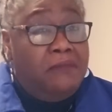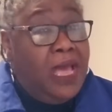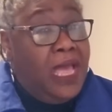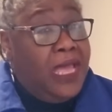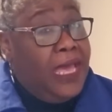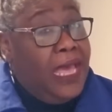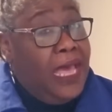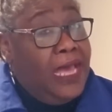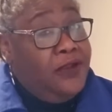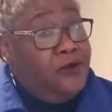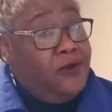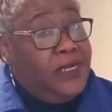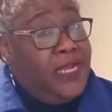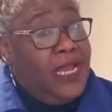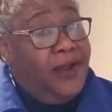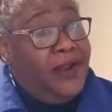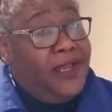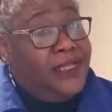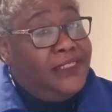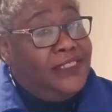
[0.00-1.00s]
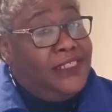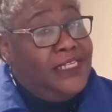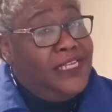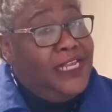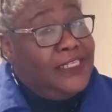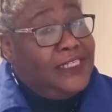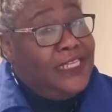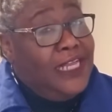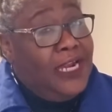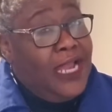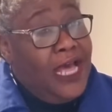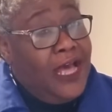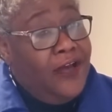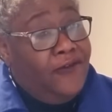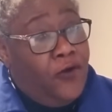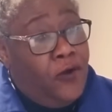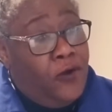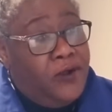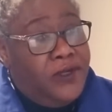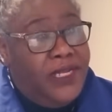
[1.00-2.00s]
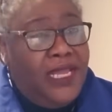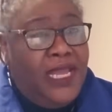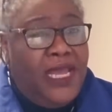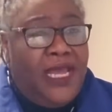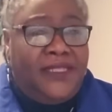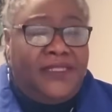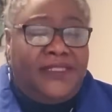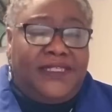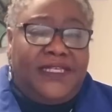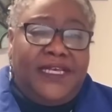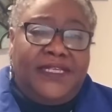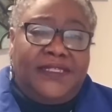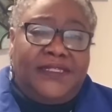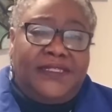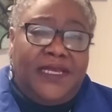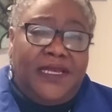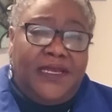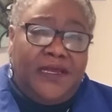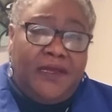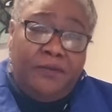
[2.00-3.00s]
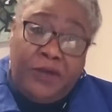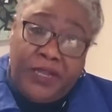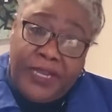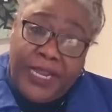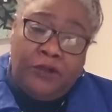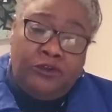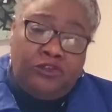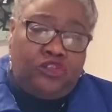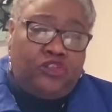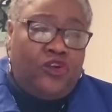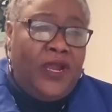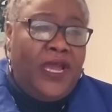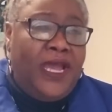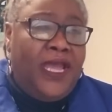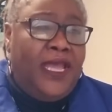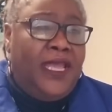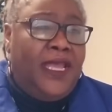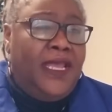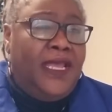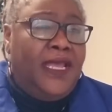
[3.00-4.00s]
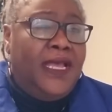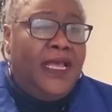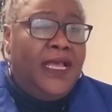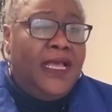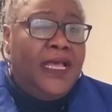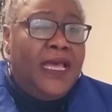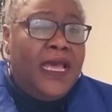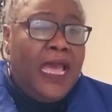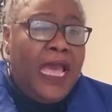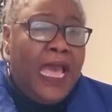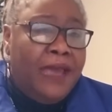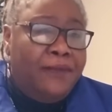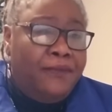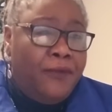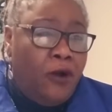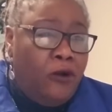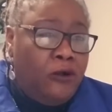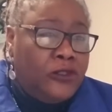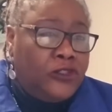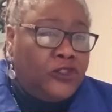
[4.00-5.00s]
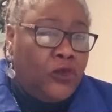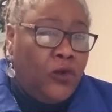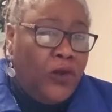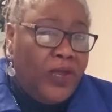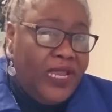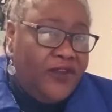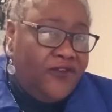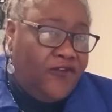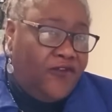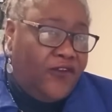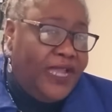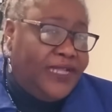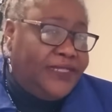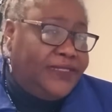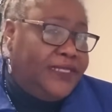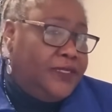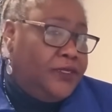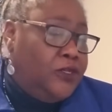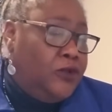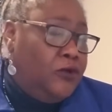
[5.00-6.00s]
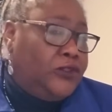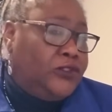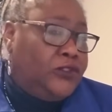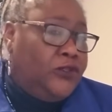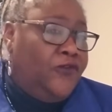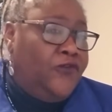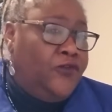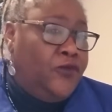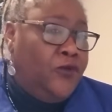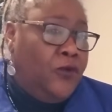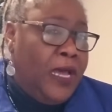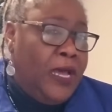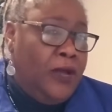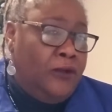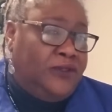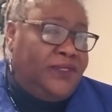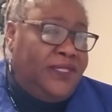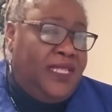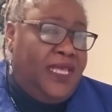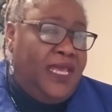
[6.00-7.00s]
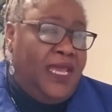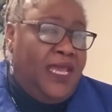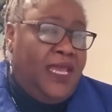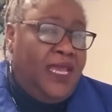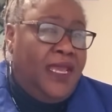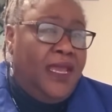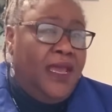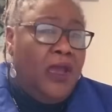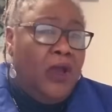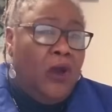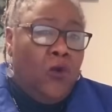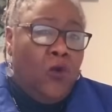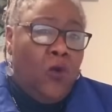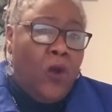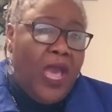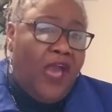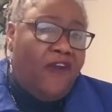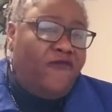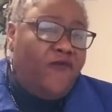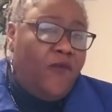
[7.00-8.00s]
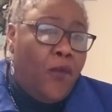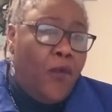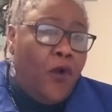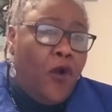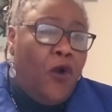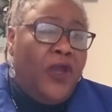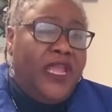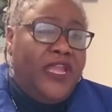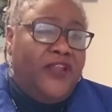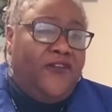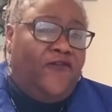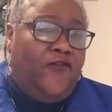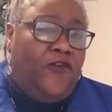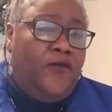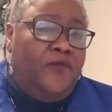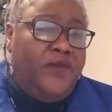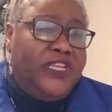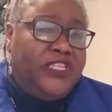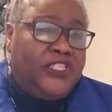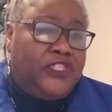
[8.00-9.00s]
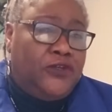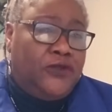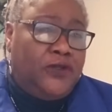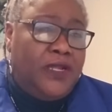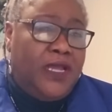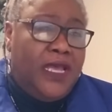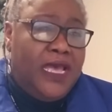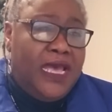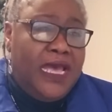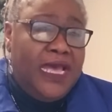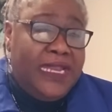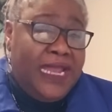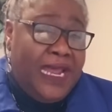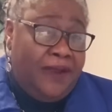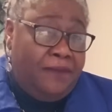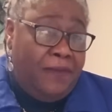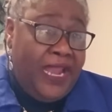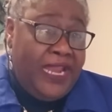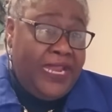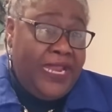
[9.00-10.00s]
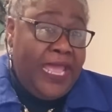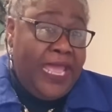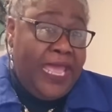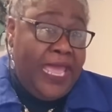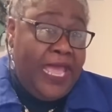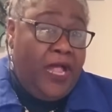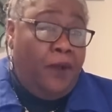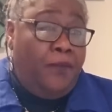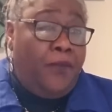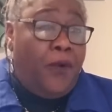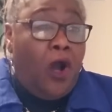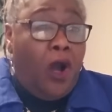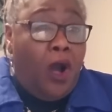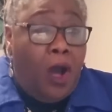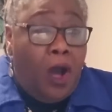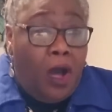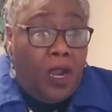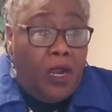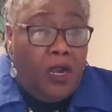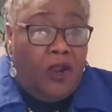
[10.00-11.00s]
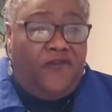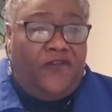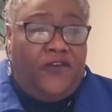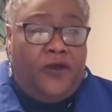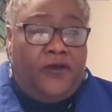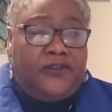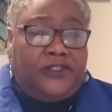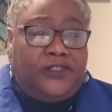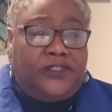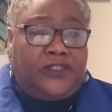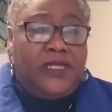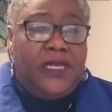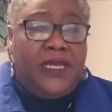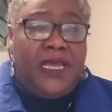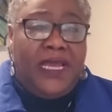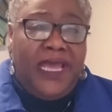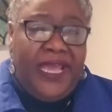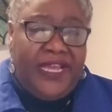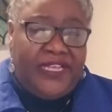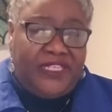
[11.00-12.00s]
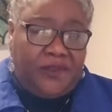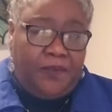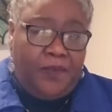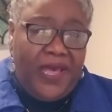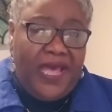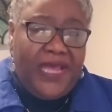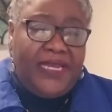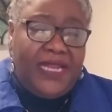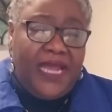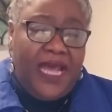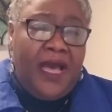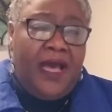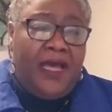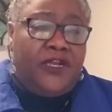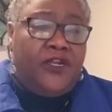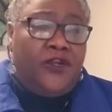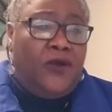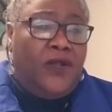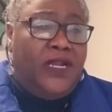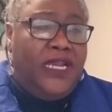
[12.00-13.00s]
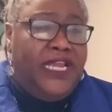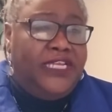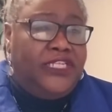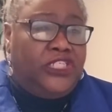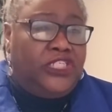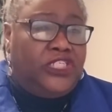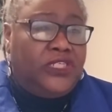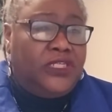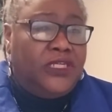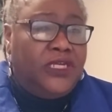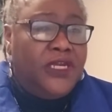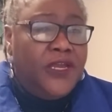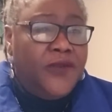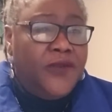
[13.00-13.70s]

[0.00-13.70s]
I cannot guarantee that I'll have all the answers, but I'll try. I'm also inviting those of you out there who have more information that might help all of us expand our knowledge